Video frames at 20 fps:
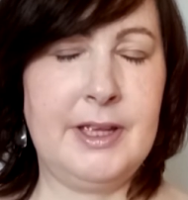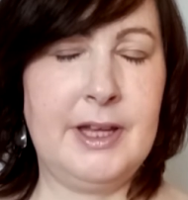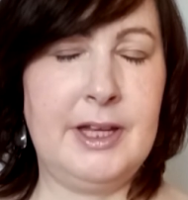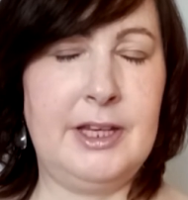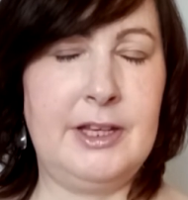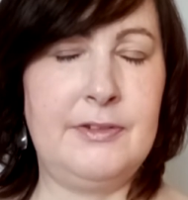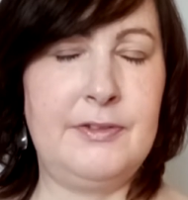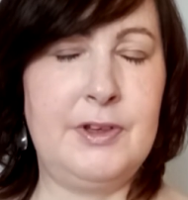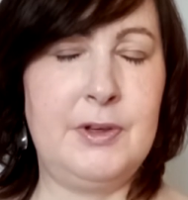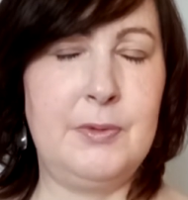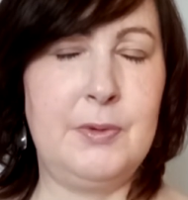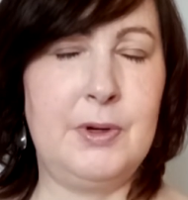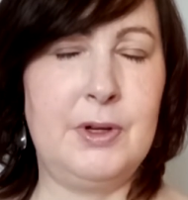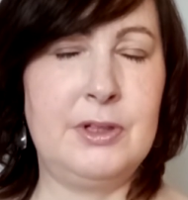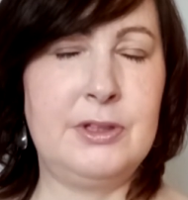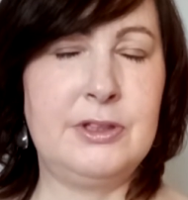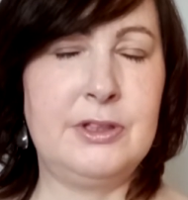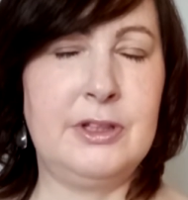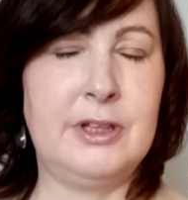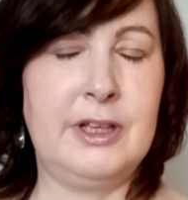And if you
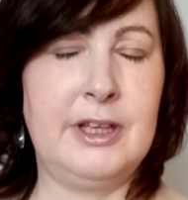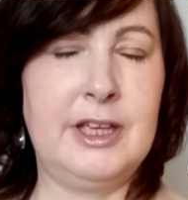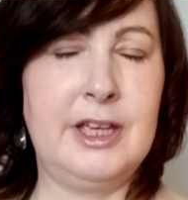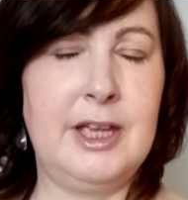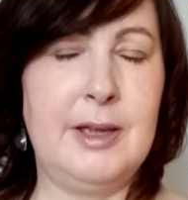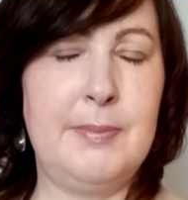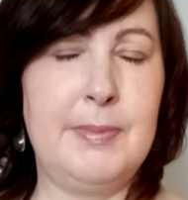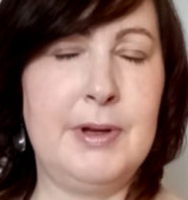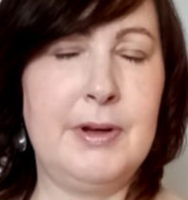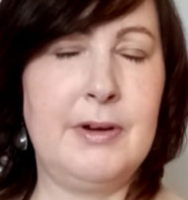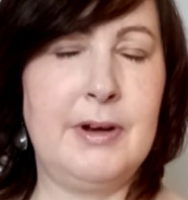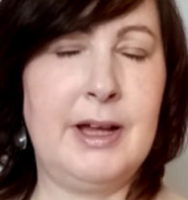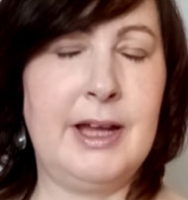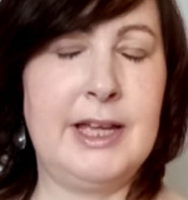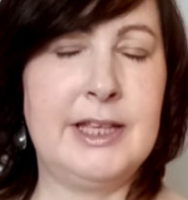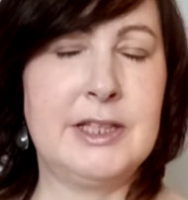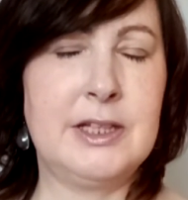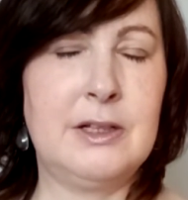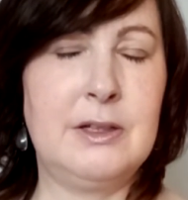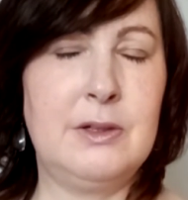want, you can keep your
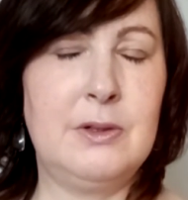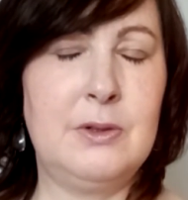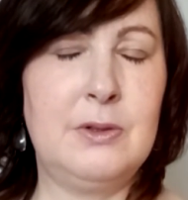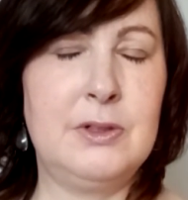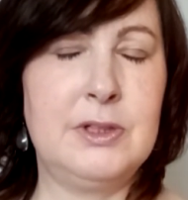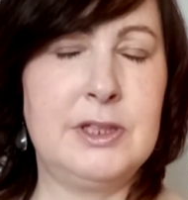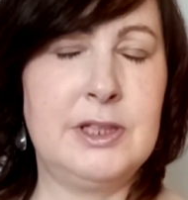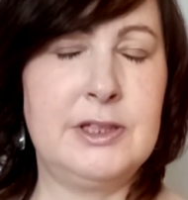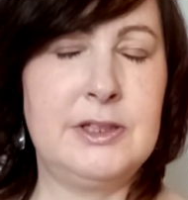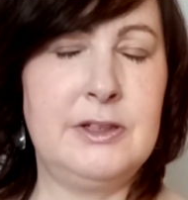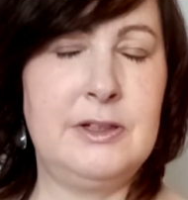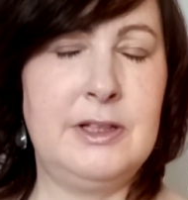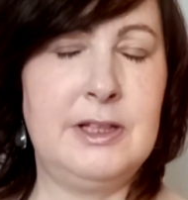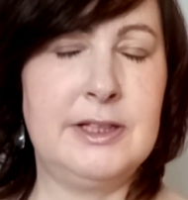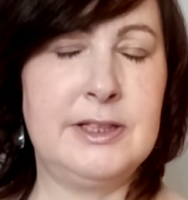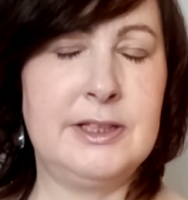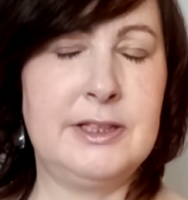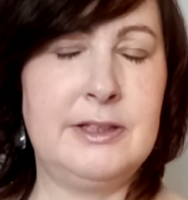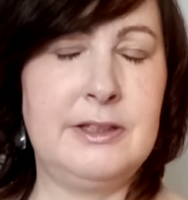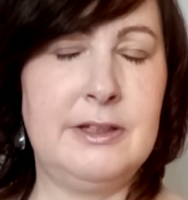eyes closed as you
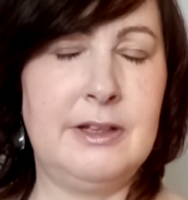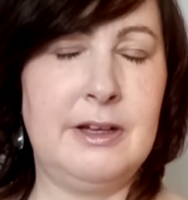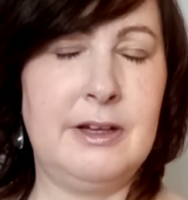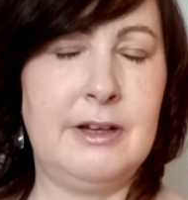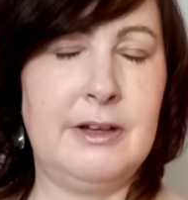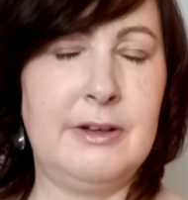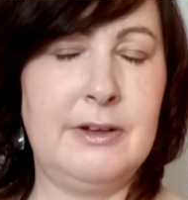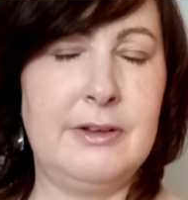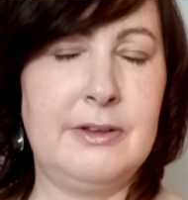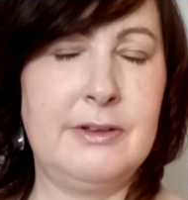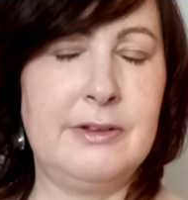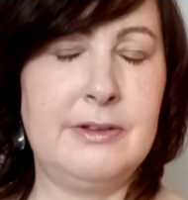listen now.